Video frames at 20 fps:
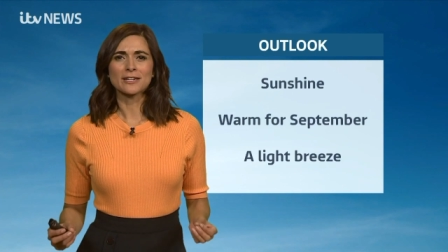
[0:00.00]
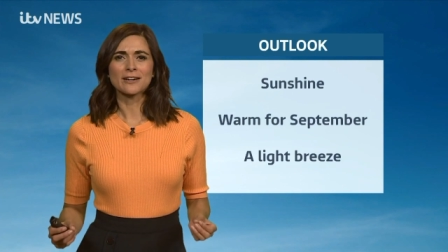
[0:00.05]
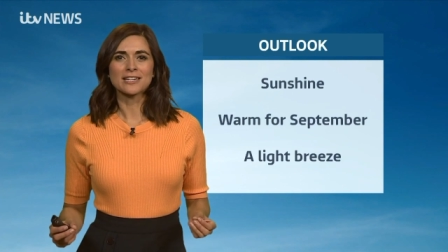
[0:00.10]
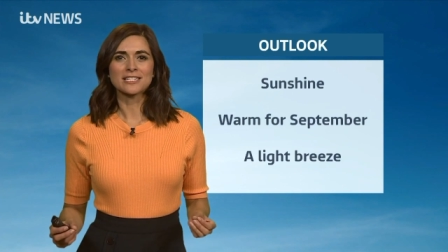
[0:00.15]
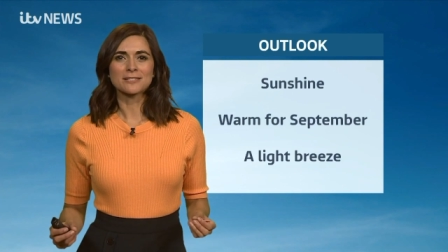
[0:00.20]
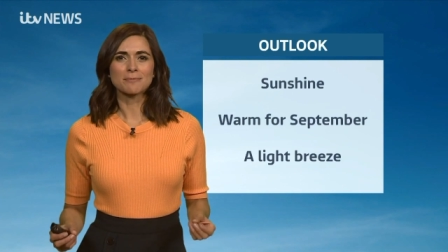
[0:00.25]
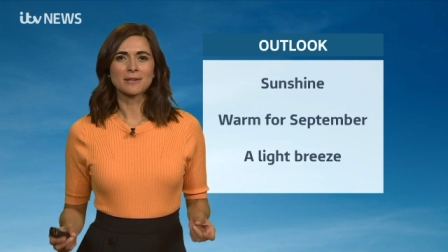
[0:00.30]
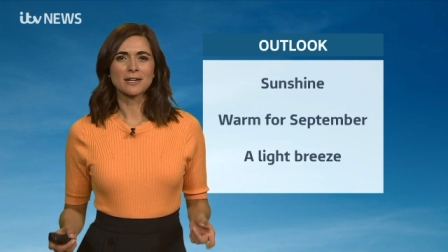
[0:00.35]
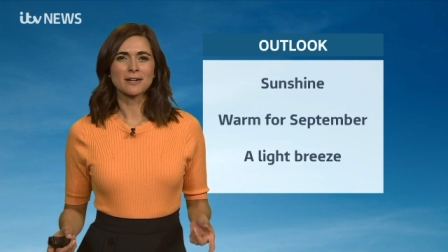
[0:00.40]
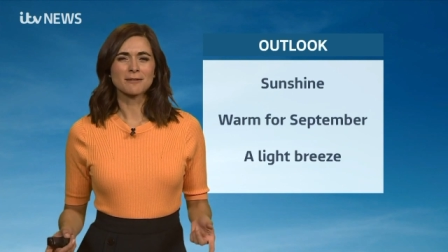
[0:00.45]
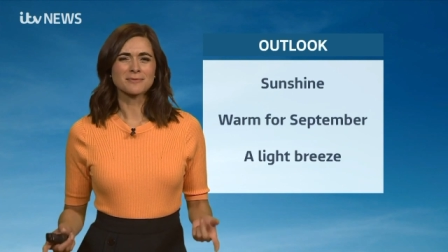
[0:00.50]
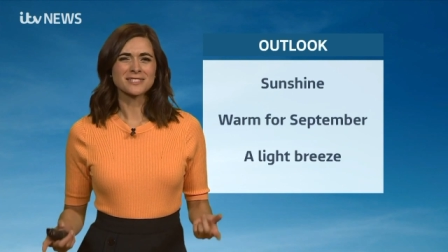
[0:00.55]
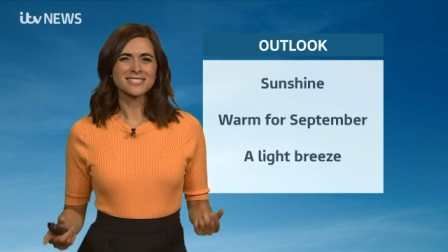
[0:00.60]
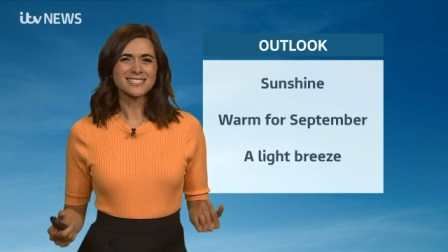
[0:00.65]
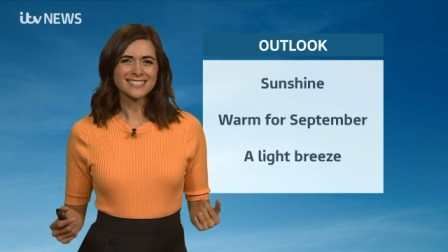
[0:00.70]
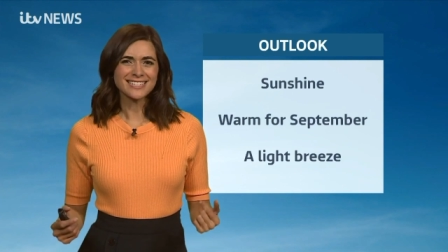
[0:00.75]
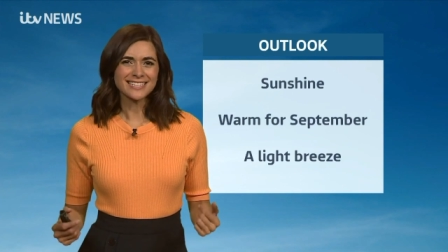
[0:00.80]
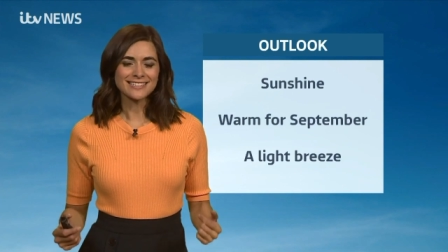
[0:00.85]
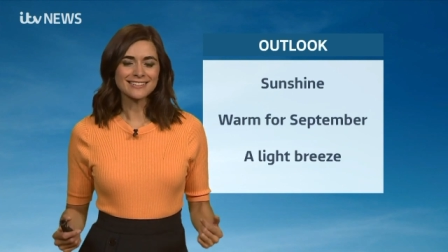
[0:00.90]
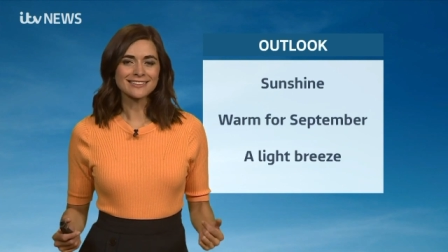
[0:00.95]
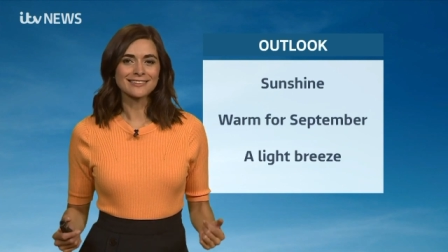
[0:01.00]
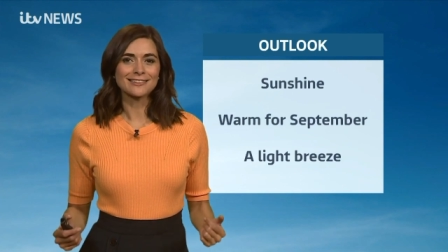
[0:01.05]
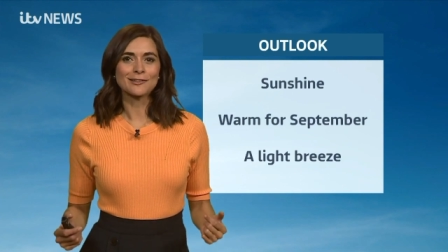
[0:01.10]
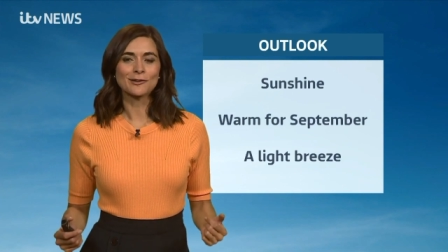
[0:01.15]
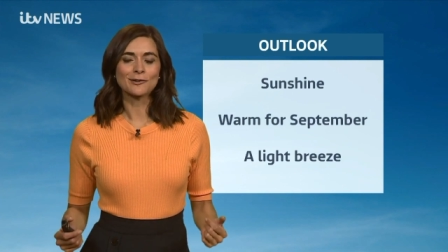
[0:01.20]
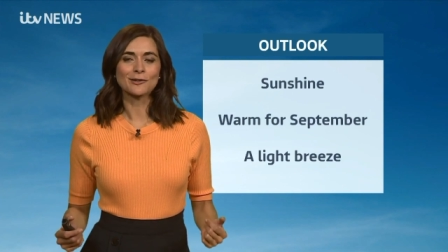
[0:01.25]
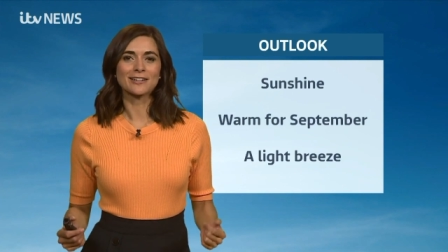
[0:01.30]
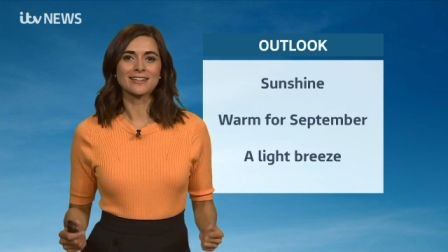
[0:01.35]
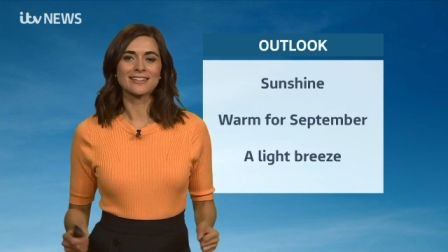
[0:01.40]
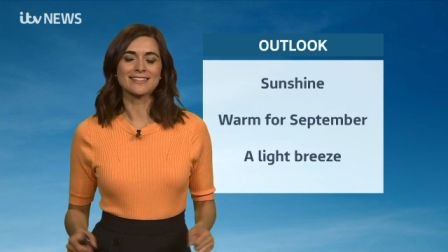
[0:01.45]
nights become just a little
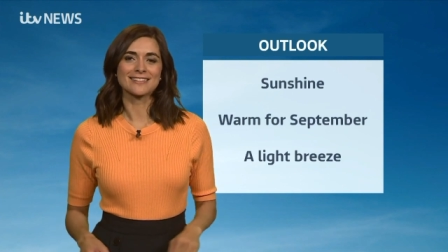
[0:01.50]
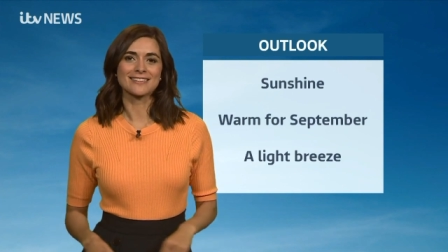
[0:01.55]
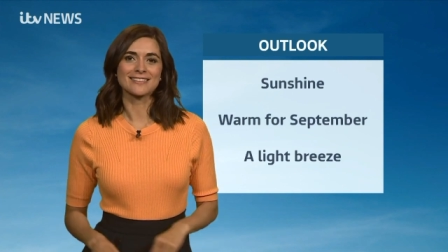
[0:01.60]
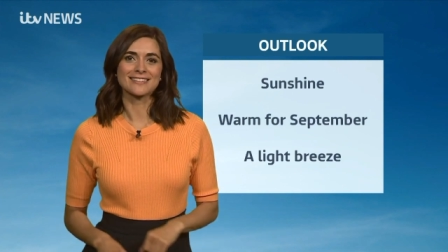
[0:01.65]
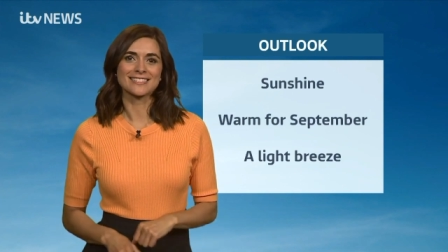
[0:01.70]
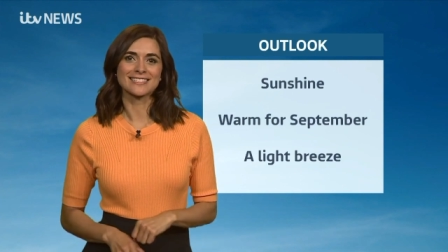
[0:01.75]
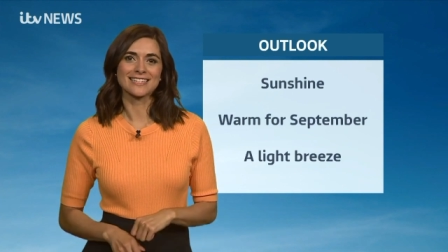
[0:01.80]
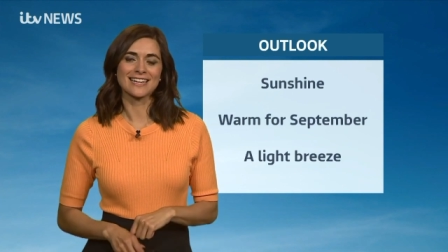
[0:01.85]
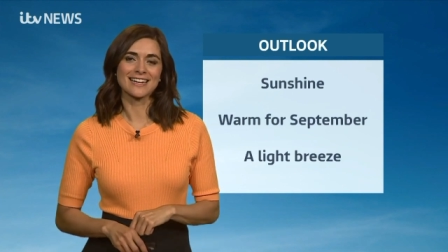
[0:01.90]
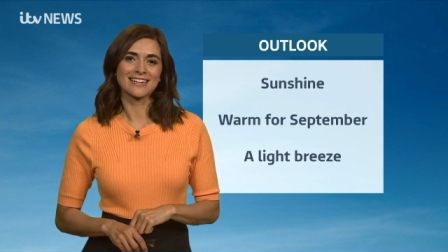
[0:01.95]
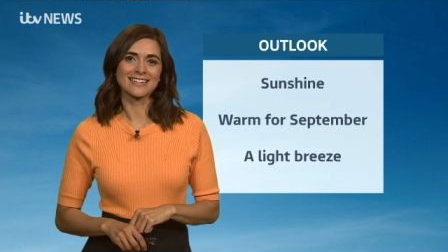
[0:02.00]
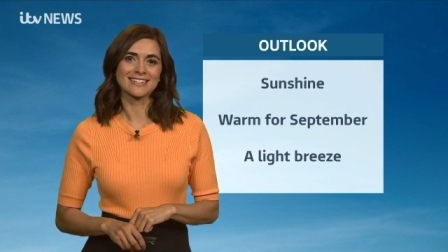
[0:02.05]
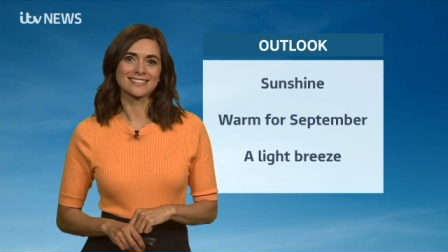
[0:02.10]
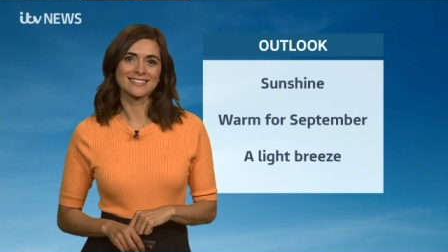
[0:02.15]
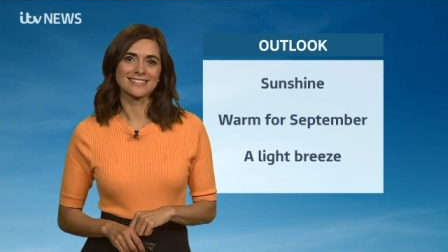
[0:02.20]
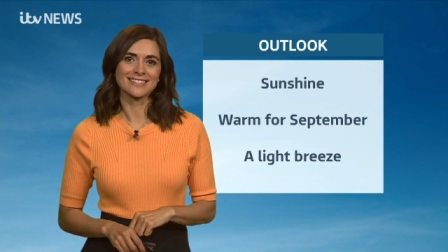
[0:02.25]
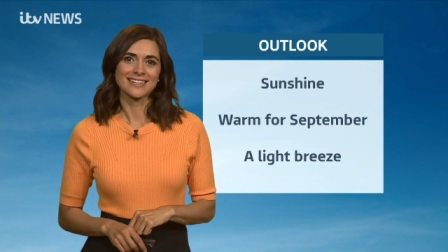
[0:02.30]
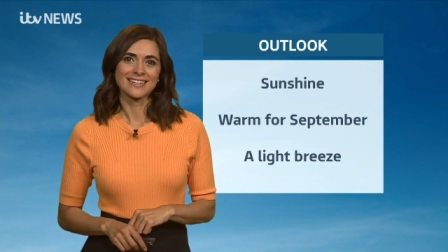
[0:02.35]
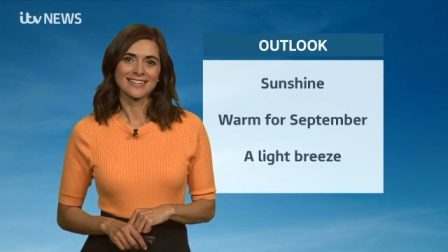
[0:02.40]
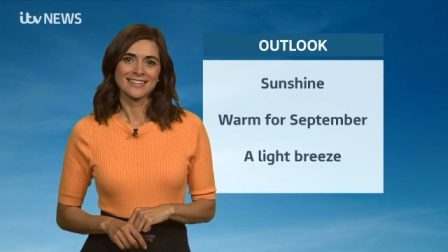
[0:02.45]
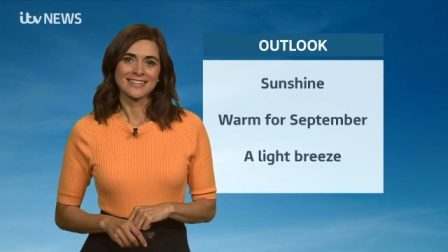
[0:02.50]
longer than the days.